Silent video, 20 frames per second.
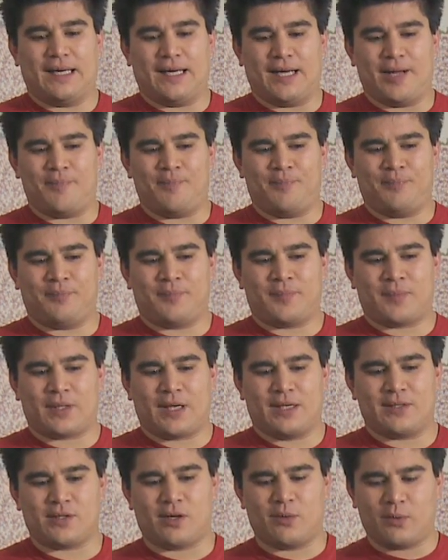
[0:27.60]
Um,
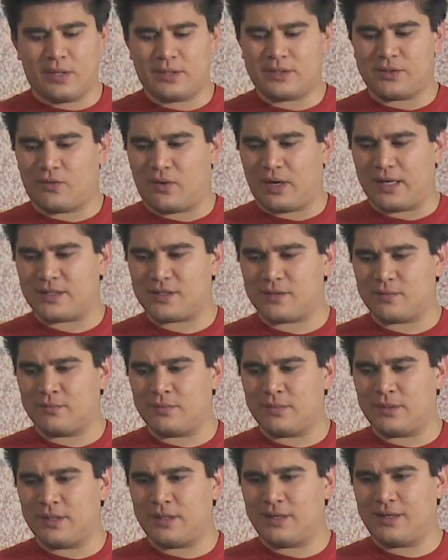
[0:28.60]
and so I wanted to write
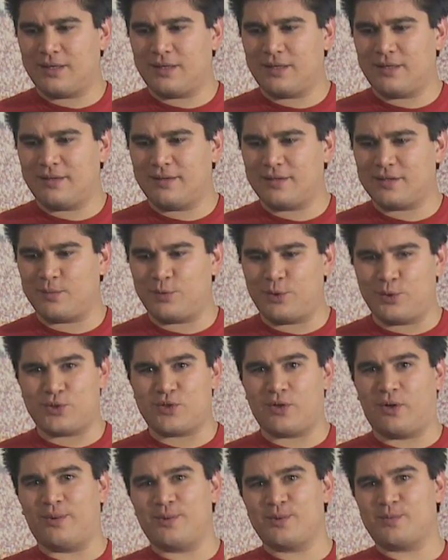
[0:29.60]
some uh, some new
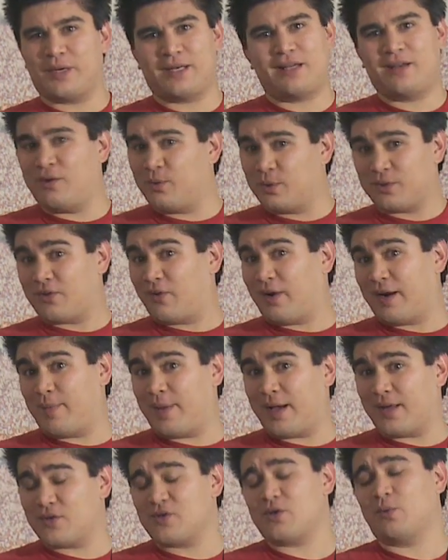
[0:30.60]
songs, but I didn't know what to write
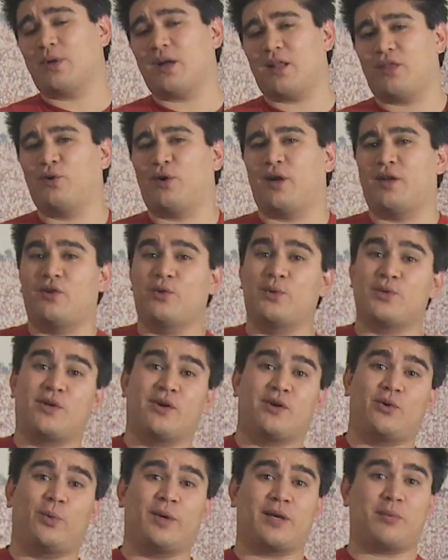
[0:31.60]
about. So what I thought I'd do is
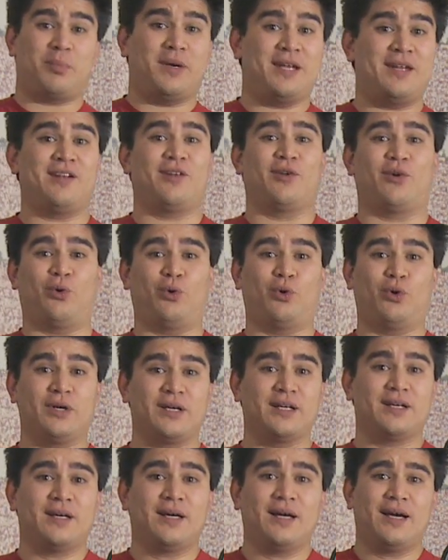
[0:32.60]
go to Wikipedia dot
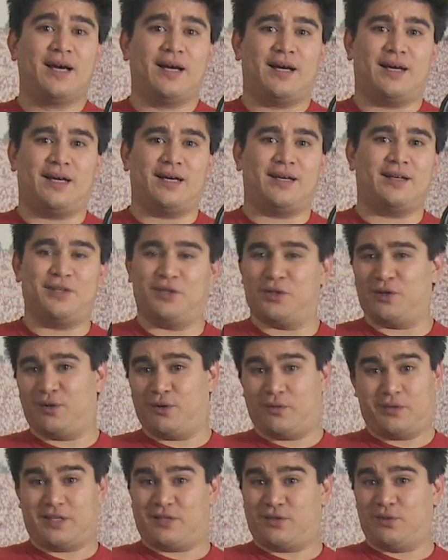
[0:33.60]
org. Uh, you can
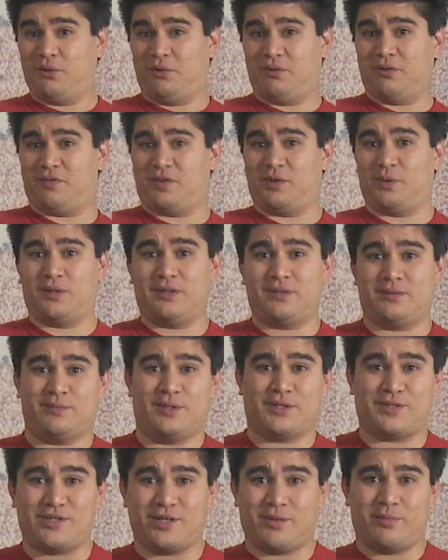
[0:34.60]
go there too if you want. I'm
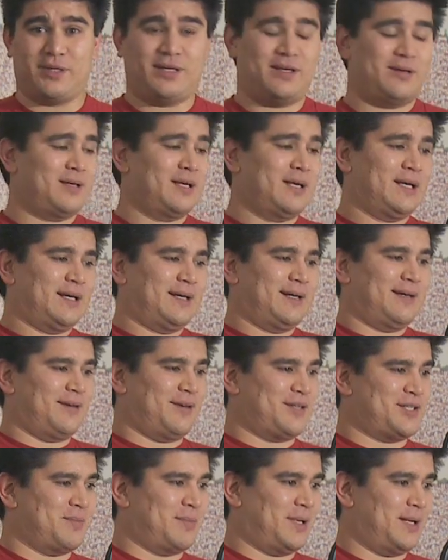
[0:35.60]
not stopping you.
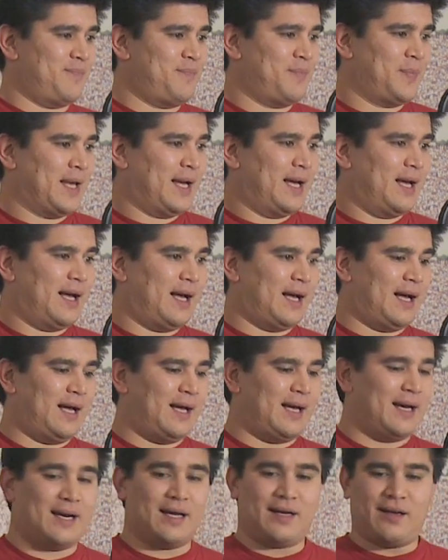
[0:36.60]
Not your mum.
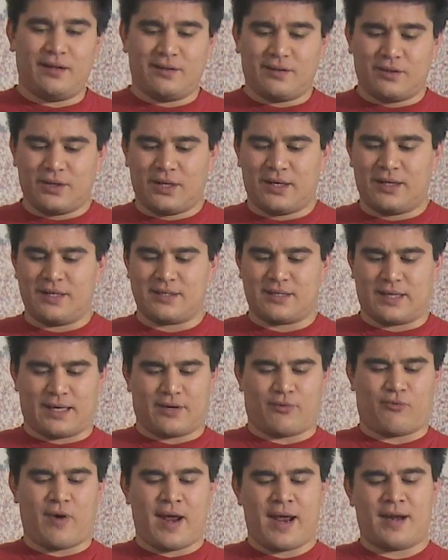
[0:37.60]
Uh, and I clicked on the there's
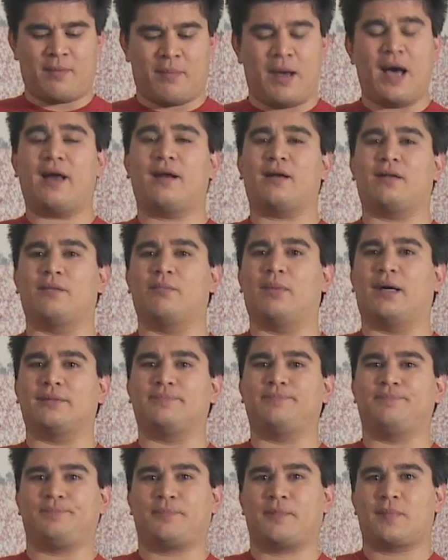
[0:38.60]
like a random article
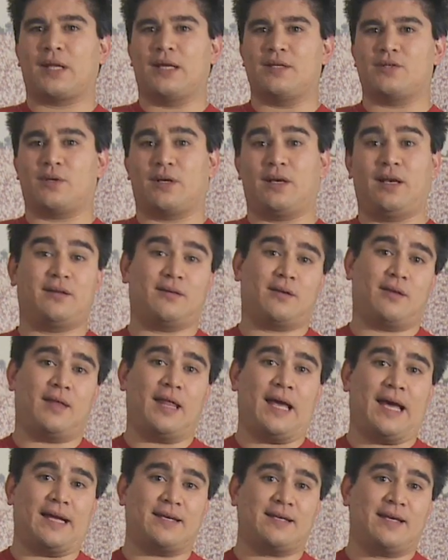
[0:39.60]
button, and so I clicked on
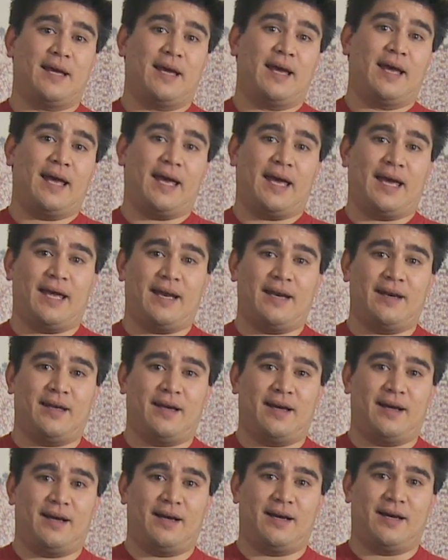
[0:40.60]
that. And
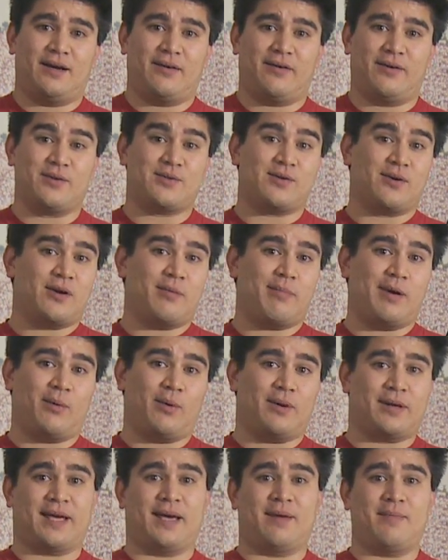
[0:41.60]
uh, wrote a song about
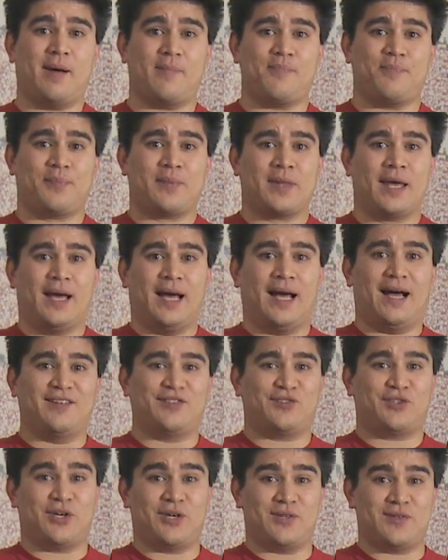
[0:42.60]
what came up.
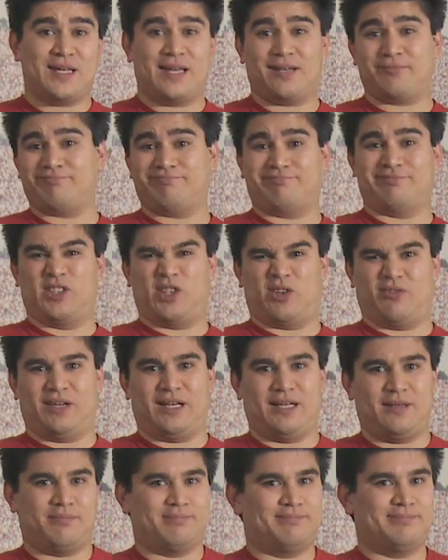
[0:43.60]
Uh, turns out, not
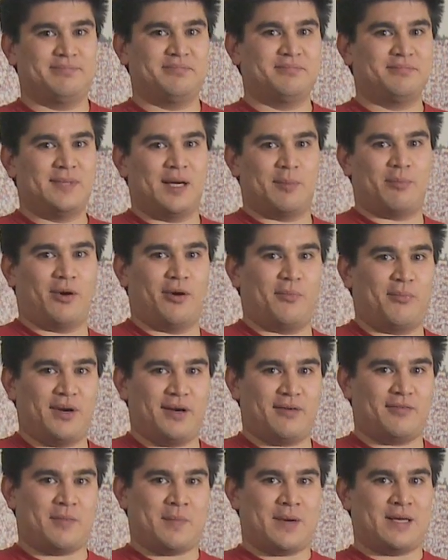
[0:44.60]
really
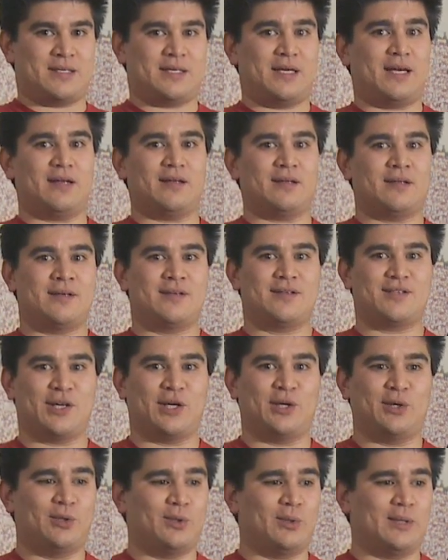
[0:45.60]
appropriate for my set,
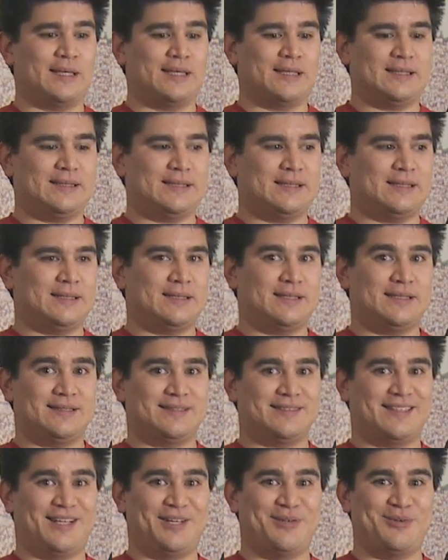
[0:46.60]
so uh,
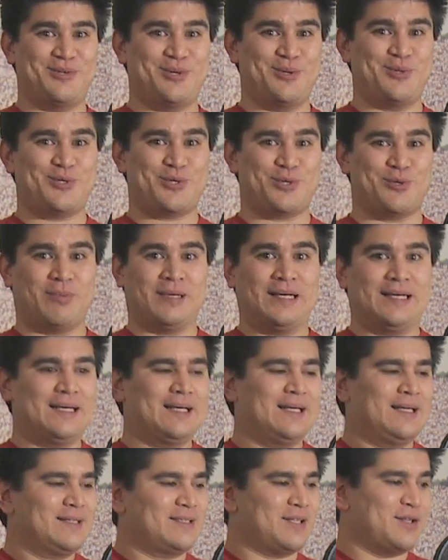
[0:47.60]
hello YouTube.
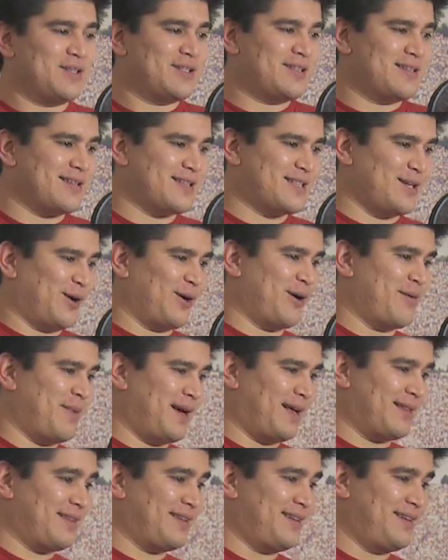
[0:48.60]
So this is a song
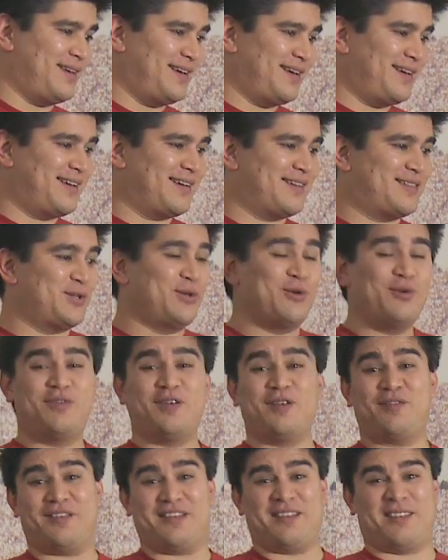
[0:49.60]
about the year two
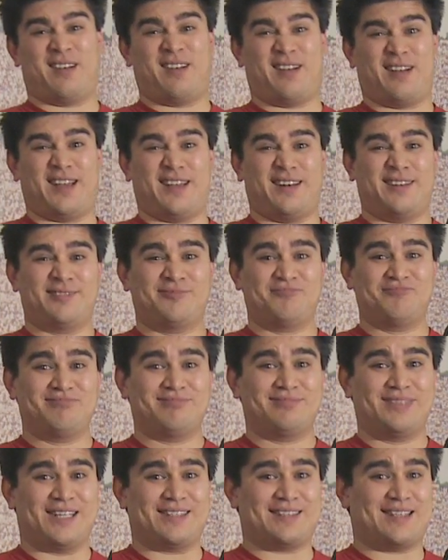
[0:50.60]
fifty-nine,
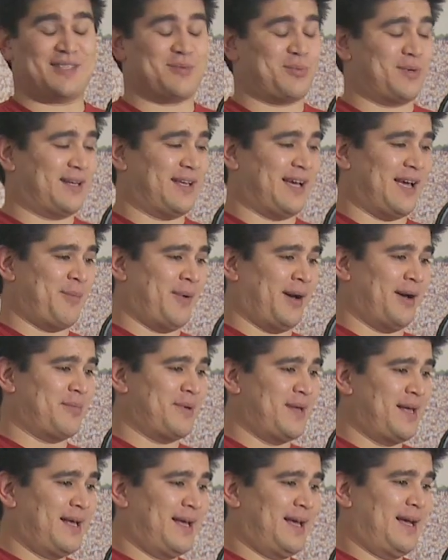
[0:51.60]
because that's what came
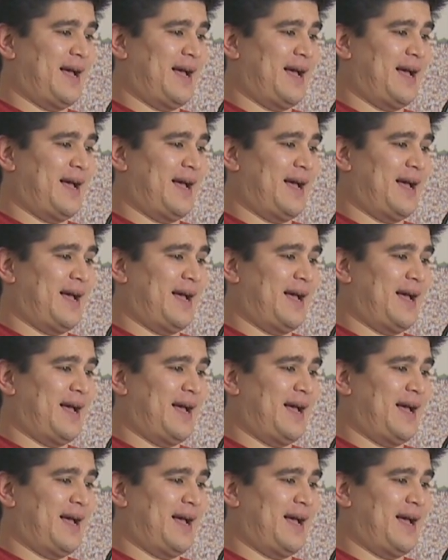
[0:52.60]
up.